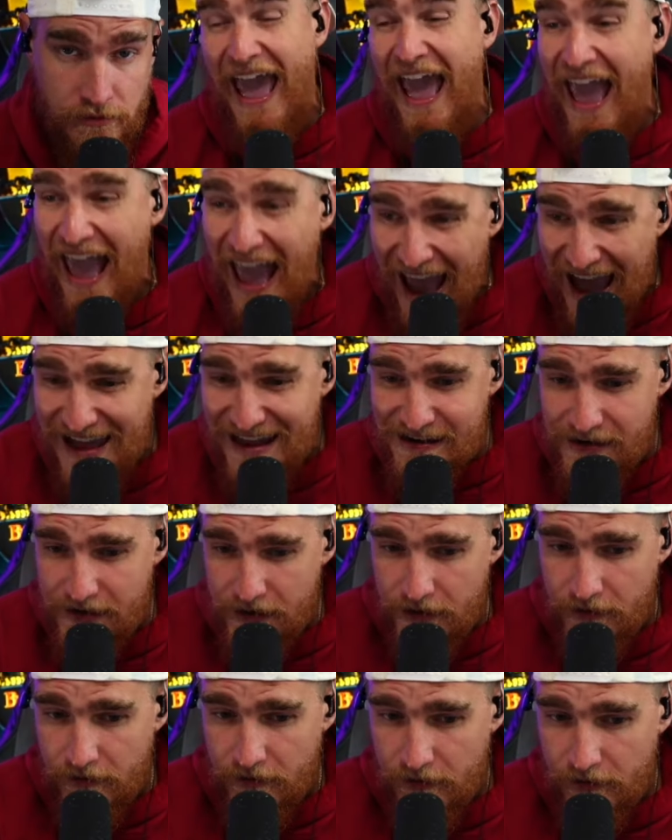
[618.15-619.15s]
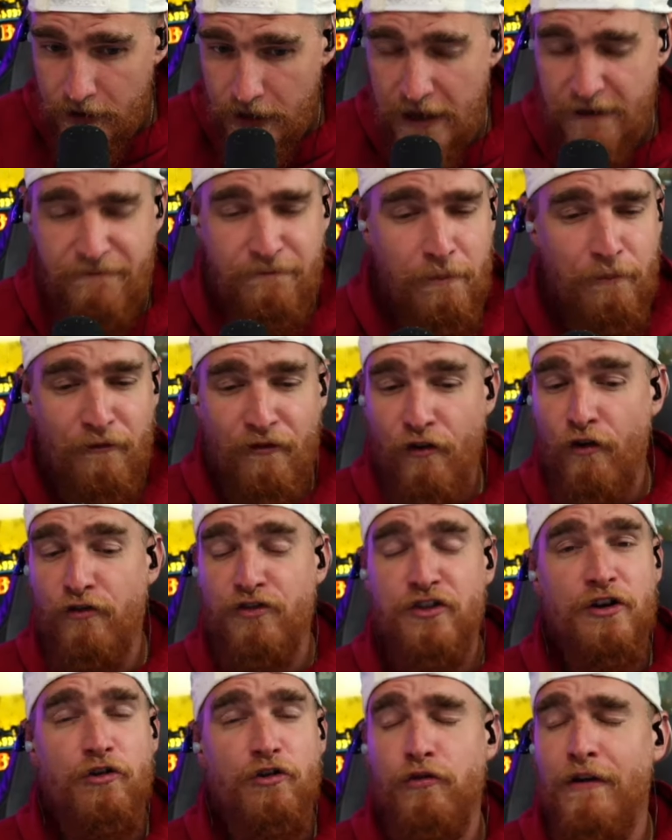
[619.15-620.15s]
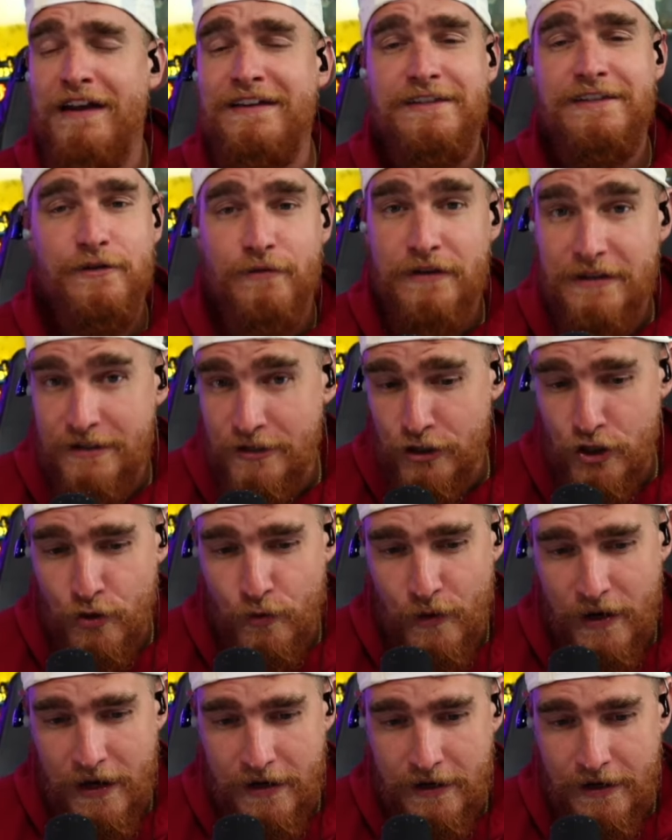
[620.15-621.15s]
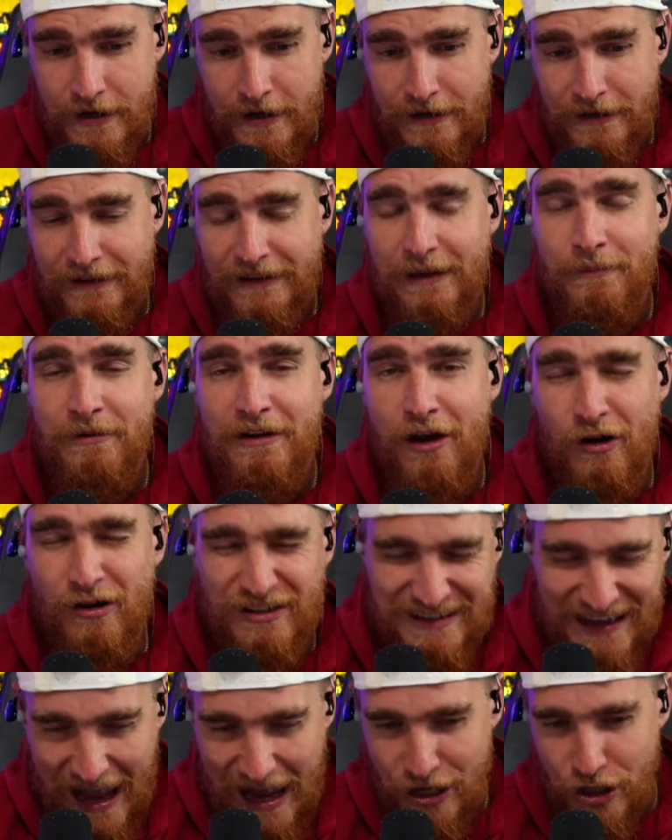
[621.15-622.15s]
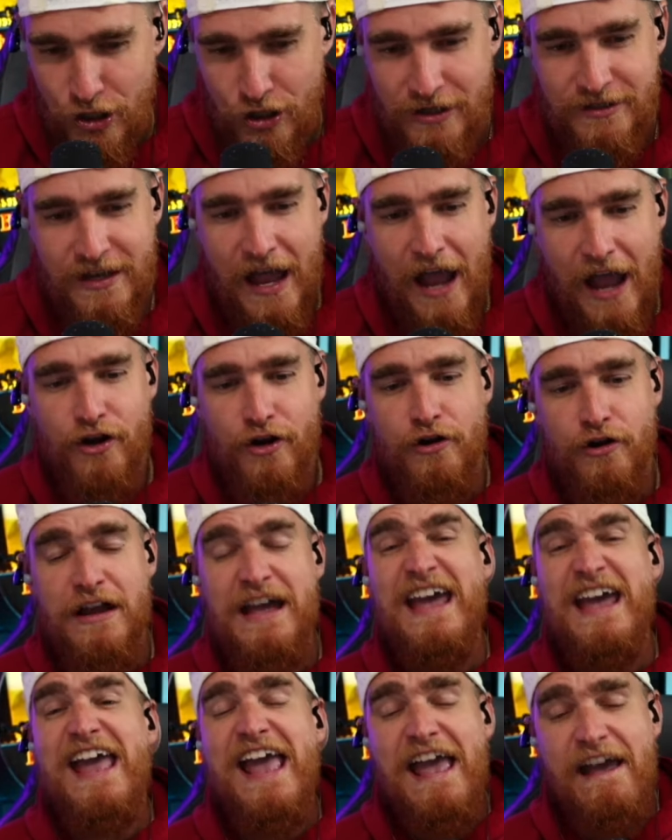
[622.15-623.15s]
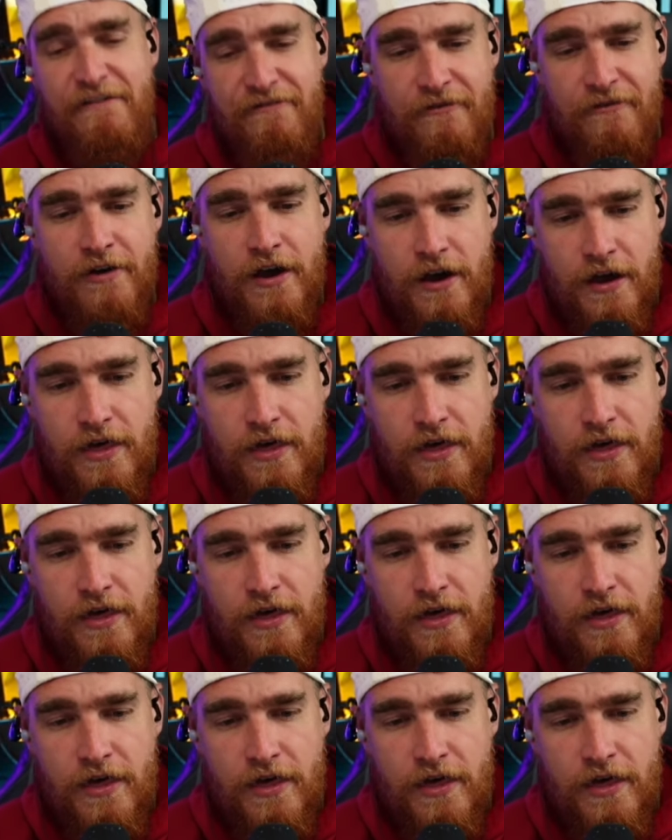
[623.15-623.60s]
And if for the crazy reason you win, let me know. Tag your. If